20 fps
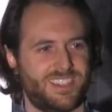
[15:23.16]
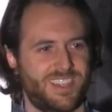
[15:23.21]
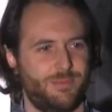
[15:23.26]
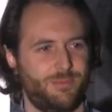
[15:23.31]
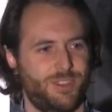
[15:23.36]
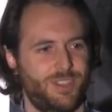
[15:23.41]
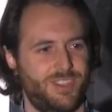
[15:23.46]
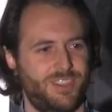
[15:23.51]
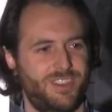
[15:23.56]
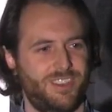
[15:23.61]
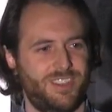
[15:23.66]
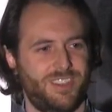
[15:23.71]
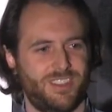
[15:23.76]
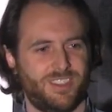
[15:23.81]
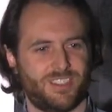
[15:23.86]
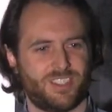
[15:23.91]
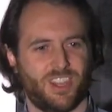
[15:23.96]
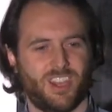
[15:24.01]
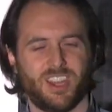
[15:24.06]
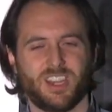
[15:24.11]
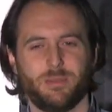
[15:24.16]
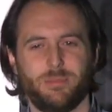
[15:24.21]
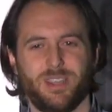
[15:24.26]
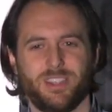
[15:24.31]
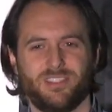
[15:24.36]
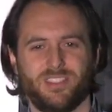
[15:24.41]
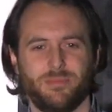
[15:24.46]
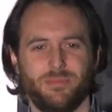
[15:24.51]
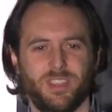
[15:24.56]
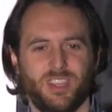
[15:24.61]
someone talk
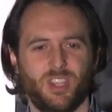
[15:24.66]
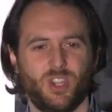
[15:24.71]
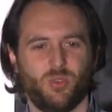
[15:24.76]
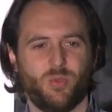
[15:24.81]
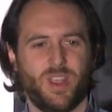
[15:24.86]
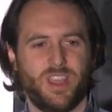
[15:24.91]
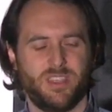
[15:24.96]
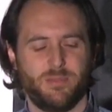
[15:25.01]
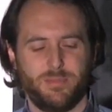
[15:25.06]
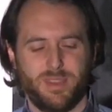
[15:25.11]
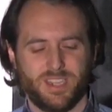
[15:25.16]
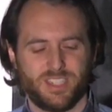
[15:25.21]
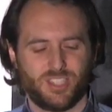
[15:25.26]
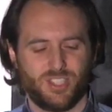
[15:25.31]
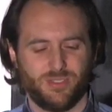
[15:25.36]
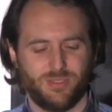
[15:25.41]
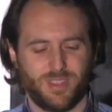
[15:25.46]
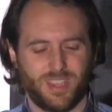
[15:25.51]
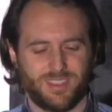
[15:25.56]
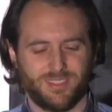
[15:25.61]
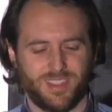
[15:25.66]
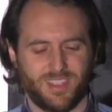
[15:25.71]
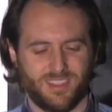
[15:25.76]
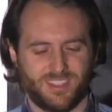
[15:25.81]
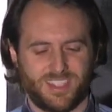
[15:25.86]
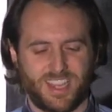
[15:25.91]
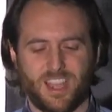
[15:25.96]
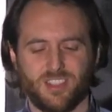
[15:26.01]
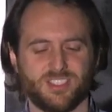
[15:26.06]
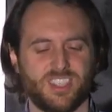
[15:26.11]
about something in a way that makes, like,
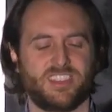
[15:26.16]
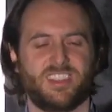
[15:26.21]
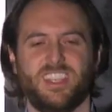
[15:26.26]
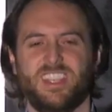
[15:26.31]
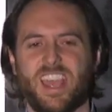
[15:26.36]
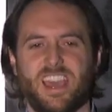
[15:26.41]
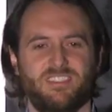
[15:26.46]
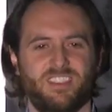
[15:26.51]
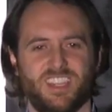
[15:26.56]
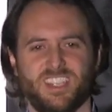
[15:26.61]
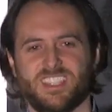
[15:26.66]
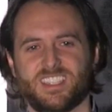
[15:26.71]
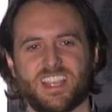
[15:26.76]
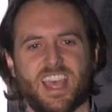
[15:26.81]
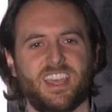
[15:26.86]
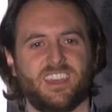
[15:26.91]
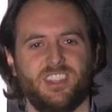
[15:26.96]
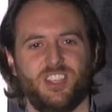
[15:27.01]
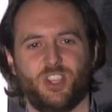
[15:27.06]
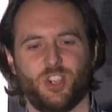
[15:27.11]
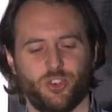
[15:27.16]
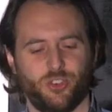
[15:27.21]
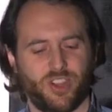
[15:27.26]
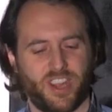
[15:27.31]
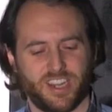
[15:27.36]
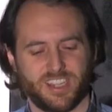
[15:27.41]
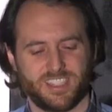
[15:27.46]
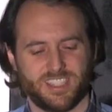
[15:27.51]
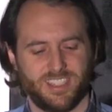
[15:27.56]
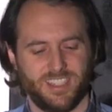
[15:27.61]
that sounds like they have it exactly
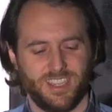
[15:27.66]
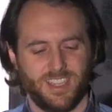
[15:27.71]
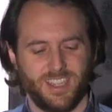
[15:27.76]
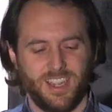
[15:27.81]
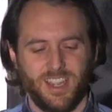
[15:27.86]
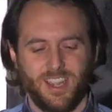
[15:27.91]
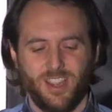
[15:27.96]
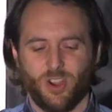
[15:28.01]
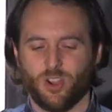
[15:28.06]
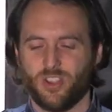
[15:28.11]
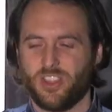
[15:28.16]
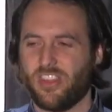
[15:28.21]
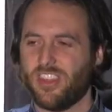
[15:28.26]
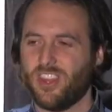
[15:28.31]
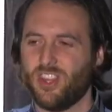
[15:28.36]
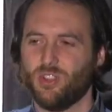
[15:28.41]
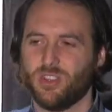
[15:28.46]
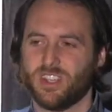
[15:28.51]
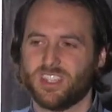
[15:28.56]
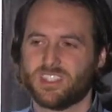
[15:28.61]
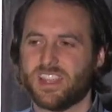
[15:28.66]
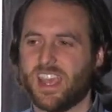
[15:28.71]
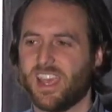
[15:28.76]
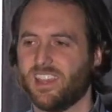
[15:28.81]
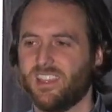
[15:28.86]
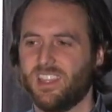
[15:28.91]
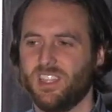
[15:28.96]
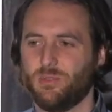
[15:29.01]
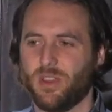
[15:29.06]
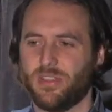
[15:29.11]
correct, or that they know
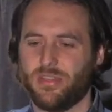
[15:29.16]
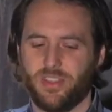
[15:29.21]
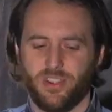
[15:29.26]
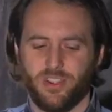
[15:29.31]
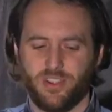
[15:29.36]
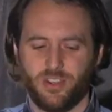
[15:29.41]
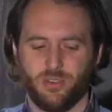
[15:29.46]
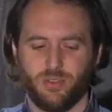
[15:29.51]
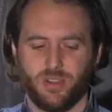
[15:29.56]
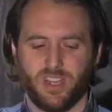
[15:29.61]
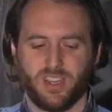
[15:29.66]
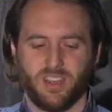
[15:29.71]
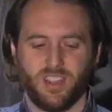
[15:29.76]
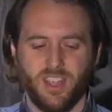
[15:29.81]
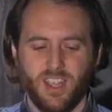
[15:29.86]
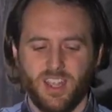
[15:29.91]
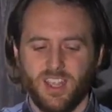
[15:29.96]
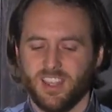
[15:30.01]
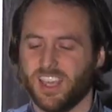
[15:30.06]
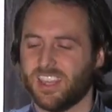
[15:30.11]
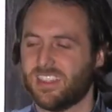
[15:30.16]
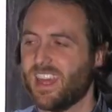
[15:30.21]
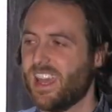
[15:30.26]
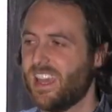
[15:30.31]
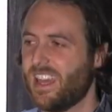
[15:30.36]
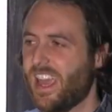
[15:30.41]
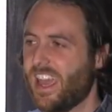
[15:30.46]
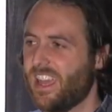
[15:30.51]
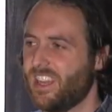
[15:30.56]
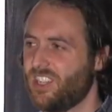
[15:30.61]
exactly what they're doing. Like,
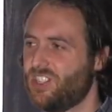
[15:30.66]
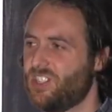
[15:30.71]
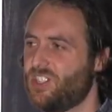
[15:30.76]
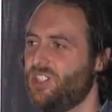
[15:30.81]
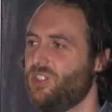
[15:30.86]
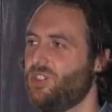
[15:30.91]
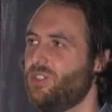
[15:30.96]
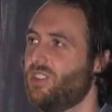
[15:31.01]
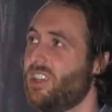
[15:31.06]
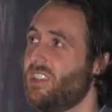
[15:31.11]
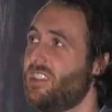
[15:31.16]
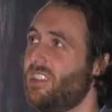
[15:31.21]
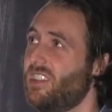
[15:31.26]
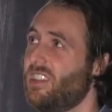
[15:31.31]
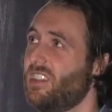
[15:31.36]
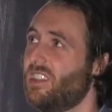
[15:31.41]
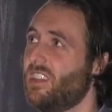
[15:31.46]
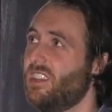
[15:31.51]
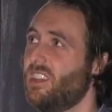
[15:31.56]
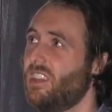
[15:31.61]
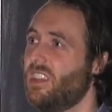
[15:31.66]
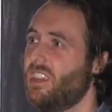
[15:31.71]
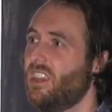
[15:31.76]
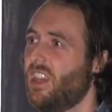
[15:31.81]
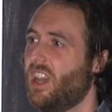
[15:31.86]
that attitude, I think,